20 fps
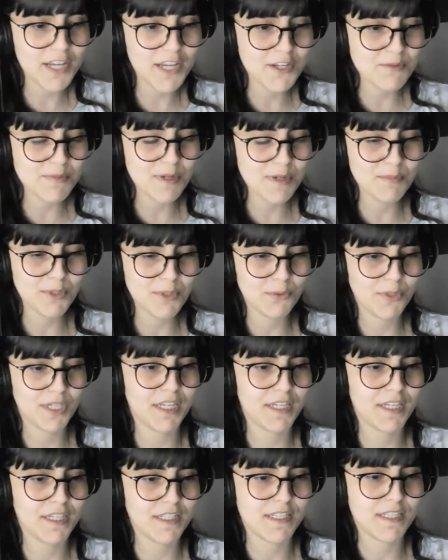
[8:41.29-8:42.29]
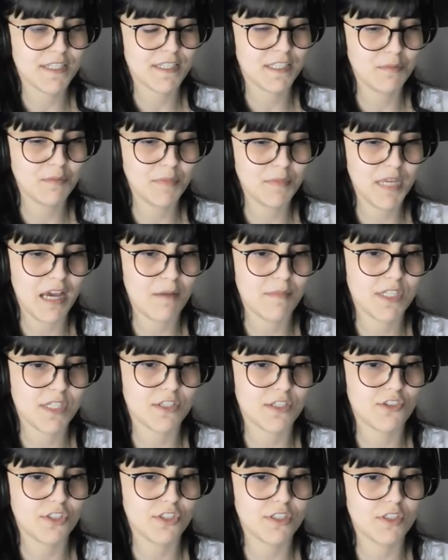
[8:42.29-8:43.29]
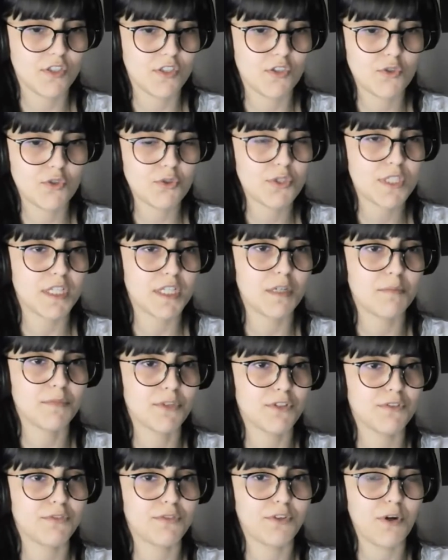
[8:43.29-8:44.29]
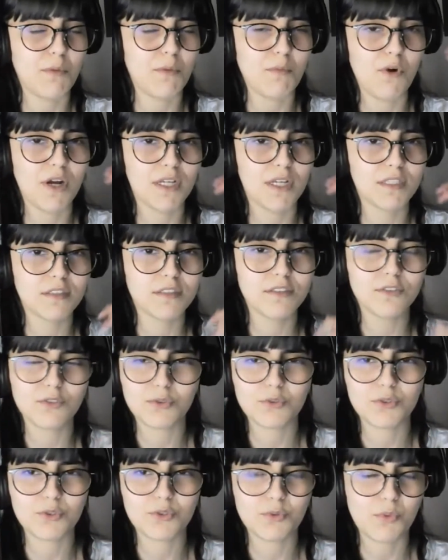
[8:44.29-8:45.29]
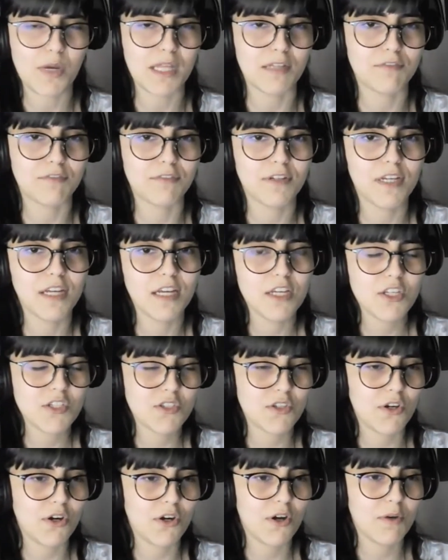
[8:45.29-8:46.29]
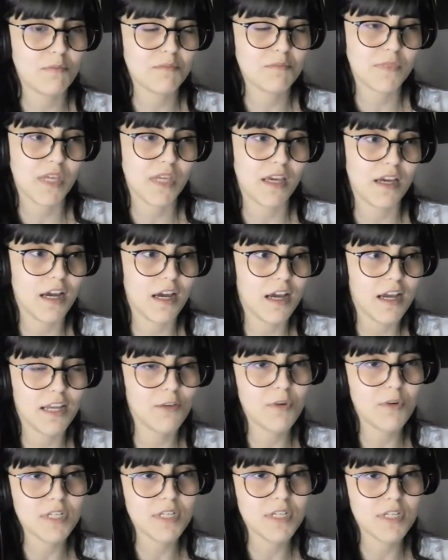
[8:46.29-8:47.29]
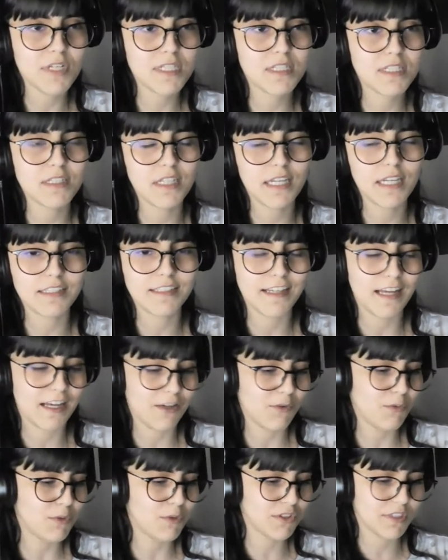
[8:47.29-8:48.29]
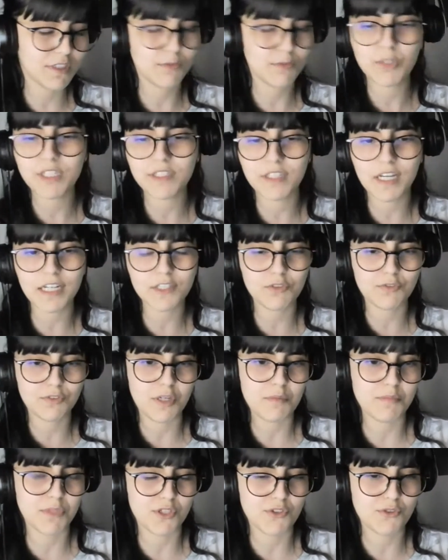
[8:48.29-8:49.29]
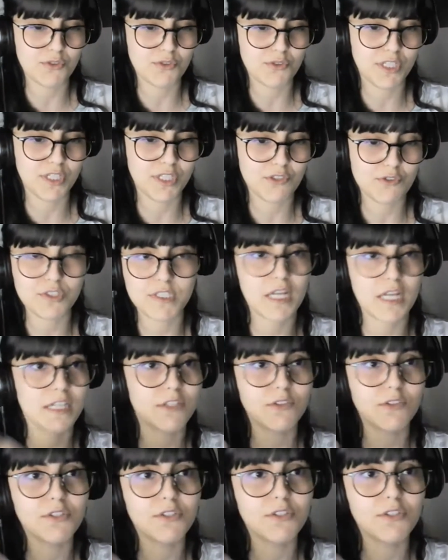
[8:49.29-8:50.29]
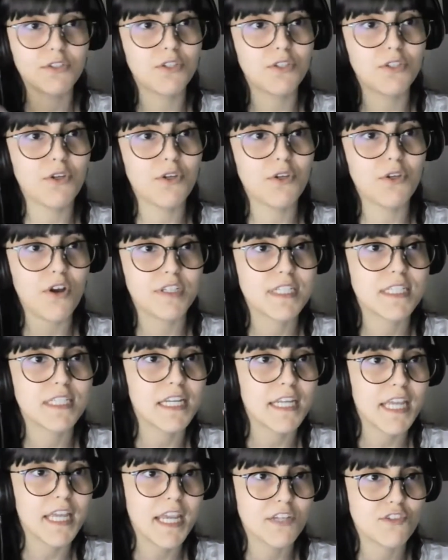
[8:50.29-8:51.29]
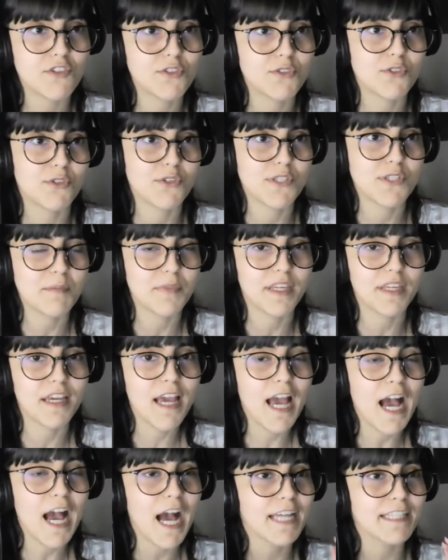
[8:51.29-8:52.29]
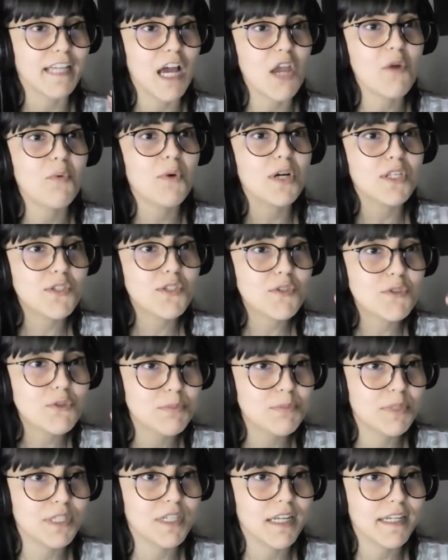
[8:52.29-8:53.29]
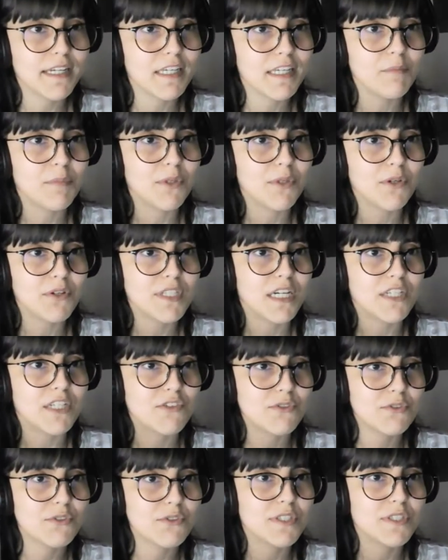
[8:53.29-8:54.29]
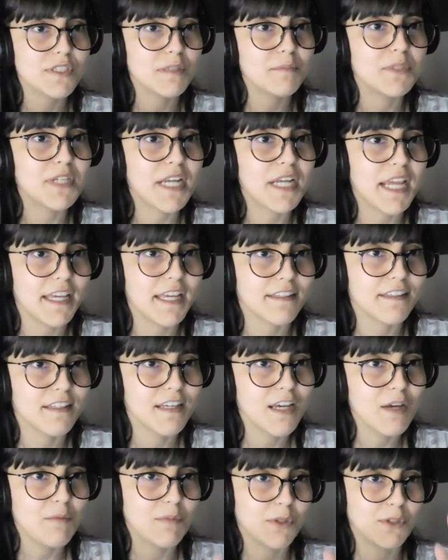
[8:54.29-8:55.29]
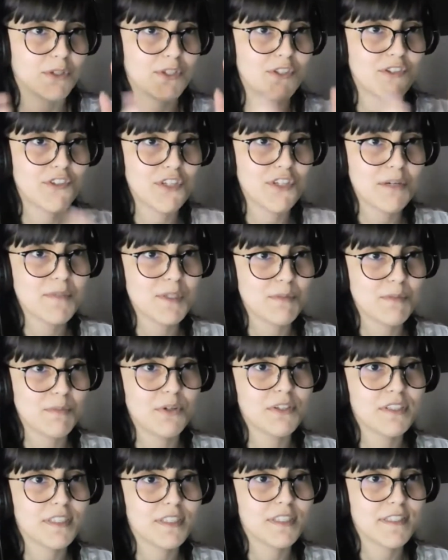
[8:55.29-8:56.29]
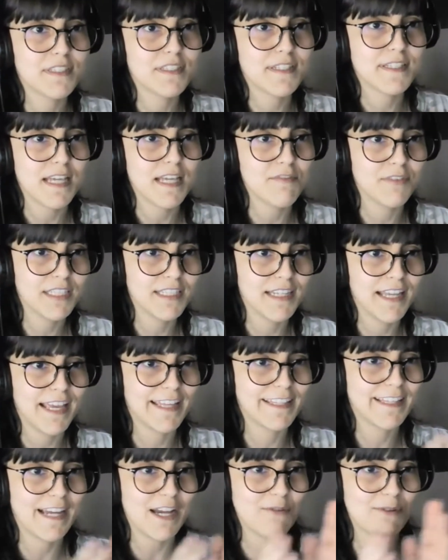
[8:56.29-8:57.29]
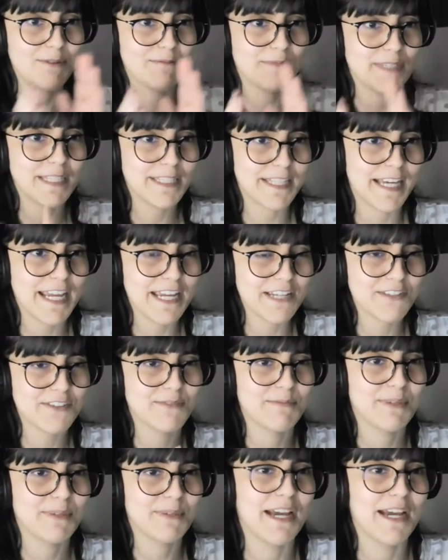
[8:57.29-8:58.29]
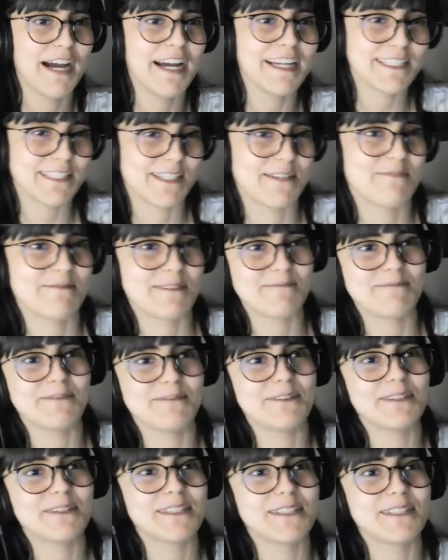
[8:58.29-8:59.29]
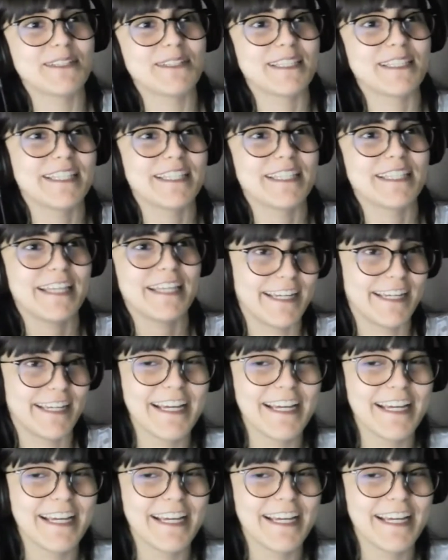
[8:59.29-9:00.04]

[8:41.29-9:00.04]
I remember when he sent me a message, choose a number from 1 to 12. So I was like, what kind of number should I choose? I don't know if there is an agent or something. And I was super lucky because I chose number 8 because James Bond 7 and I will be the agent behind James Bond 8.